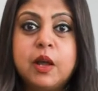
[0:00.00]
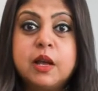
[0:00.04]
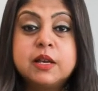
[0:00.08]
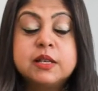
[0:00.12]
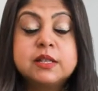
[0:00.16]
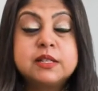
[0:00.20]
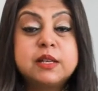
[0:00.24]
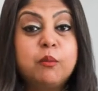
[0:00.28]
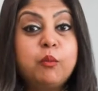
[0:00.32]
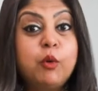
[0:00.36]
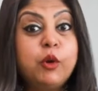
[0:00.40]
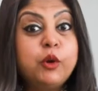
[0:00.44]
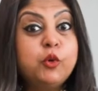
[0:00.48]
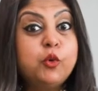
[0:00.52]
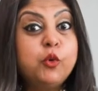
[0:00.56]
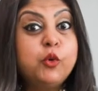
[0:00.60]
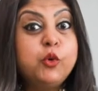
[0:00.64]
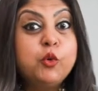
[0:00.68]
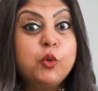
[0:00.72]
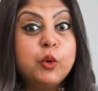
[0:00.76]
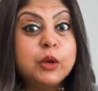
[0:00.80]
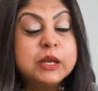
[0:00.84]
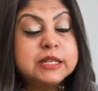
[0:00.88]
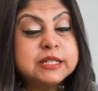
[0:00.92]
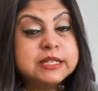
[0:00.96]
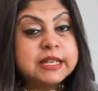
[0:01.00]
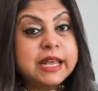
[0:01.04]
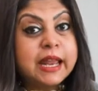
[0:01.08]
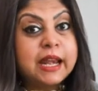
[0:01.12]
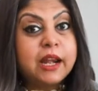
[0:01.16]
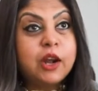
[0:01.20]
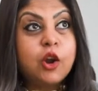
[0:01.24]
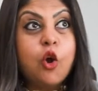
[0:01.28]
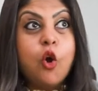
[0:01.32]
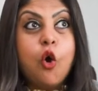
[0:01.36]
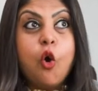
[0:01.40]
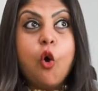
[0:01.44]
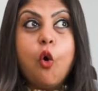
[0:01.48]
someone who you can tell
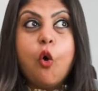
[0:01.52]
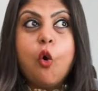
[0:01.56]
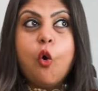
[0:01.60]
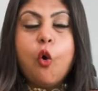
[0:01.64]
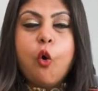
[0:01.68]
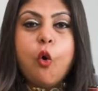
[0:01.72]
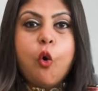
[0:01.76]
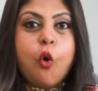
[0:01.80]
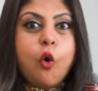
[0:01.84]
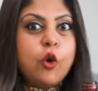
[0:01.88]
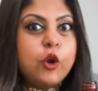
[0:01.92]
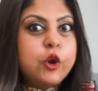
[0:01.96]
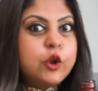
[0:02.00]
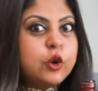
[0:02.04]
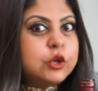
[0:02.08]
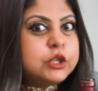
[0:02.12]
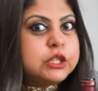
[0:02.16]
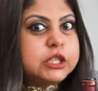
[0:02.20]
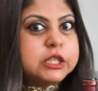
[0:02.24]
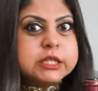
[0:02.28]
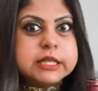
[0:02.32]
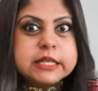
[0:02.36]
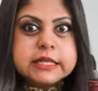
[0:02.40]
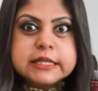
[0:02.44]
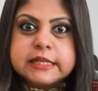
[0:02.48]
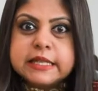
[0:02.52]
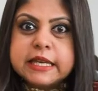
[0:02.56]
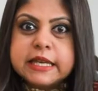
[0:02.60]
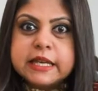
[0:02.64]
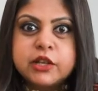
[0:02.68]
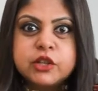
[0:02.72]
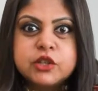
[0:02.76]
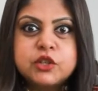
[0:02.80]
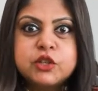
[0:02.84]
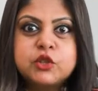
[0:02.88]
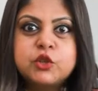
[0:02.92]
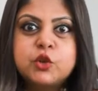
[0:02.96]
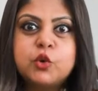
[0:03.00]
all your dirty
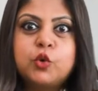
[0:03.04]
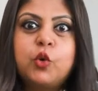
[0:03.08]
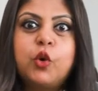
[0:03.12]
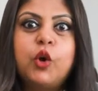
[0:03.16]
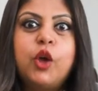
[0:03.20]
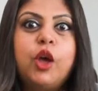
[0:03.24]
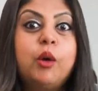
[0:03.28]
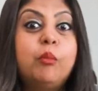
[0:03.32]
secrets to,